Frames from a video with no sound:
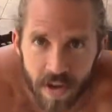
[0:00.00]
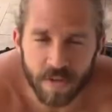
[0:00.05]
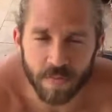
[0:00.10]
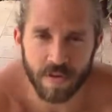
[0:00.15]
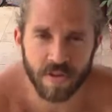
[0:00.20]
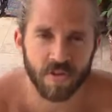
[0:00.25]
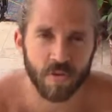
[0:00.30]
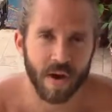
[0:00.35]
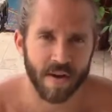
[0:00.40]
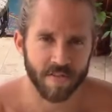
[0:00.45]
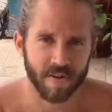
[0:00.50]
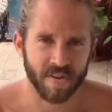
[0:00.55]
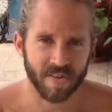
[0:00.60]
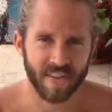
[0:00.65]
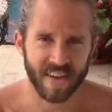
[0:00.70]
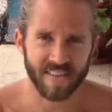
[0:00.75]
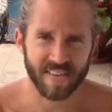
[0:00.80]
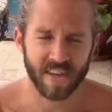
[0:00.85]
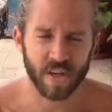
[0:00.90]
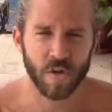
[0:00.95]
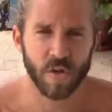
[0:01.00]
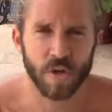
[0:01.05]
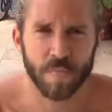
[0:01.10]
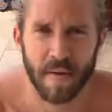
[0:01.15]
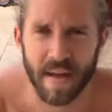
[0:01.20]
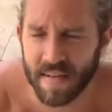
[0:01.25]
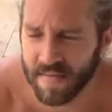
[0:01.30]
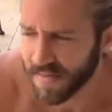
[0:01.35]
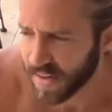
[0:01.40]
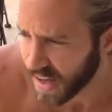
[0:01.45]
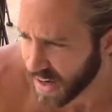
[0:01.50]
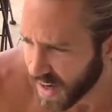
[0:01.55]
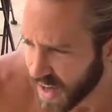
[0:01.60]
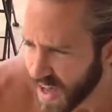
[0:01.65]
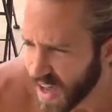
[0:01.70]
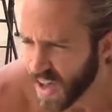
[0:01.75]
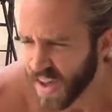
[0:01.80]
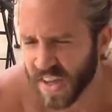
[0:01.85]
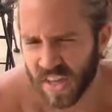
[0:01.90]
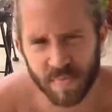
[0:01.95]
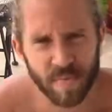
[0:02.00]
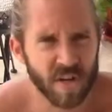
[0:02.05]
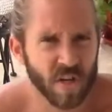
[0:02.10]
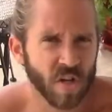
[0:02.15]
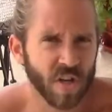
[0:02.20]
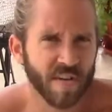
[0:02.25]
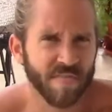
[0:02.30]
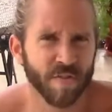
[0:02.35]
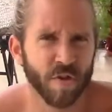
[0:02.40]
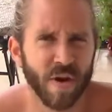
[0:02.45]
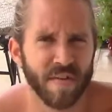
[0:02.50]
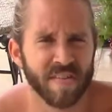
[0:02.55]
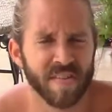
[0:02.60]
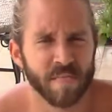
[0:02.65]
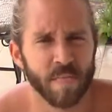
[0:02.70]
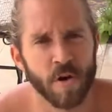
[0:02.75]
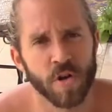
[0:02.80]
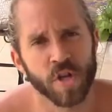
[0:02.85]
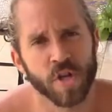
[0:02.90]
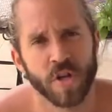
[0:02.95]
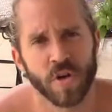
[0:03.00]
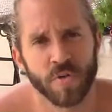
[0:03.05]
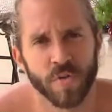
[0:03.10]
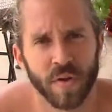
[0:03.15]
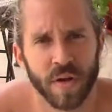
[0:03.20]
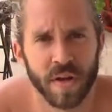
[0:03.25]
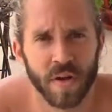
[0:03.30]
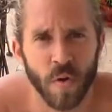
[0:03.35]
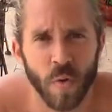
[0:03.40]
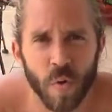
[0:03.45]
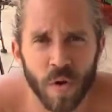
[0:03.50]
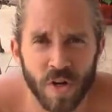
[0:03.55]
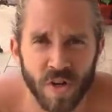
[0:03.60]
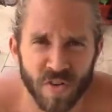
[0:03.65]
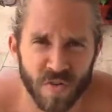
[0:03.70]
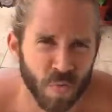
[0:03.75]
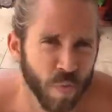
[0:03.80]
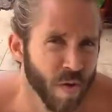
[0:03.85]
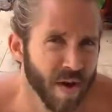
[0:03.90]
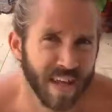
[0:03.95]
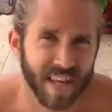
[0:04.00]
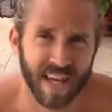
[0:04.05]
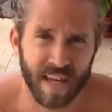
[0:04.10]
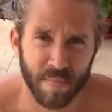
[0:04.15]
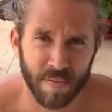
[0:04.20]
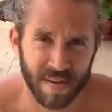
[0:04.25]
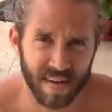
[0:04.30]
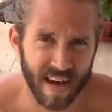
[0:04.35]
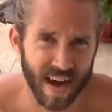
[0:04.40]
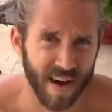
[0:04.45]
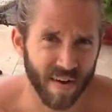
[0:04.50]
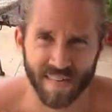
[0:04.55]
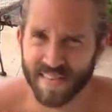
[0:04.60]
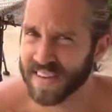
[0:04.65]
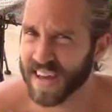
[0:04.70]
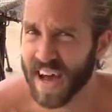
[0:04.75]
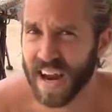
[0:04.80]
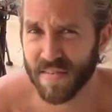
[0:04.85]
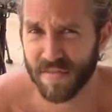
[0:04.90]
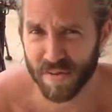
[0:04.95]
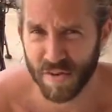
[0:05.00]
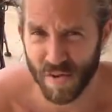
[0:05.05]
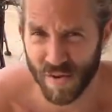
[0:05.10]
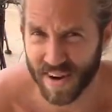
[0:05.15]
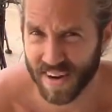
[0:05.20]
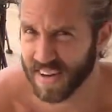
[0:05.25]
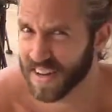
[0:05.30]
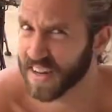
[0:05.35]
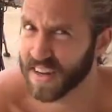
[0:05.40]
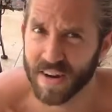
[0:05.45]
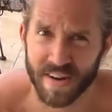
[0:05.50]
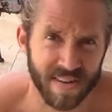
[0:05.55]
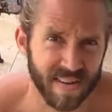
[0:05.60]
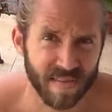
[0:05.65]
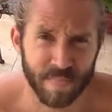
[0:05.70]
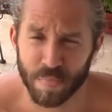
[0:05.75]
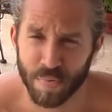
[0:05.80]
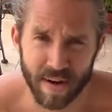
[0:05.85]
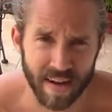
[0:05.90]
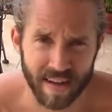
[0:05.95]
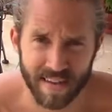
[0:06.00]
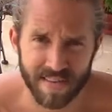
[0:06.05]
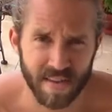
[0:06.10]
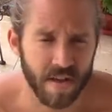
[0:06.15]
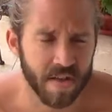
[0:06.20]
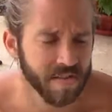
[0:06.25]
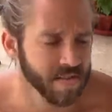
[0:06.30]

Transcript: whatsoever, so that's a huge benefit, especially if you have small children or just want to keep it down. It's kind of annoying to hear springs all the